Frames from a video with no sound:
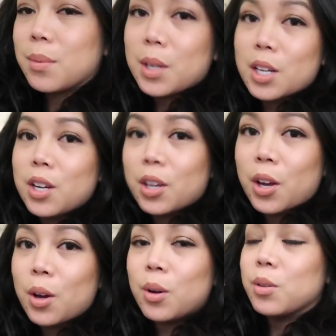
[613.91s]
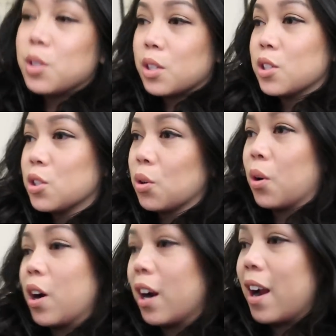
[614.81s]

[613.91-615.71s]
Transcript: So we're gonna go to the store.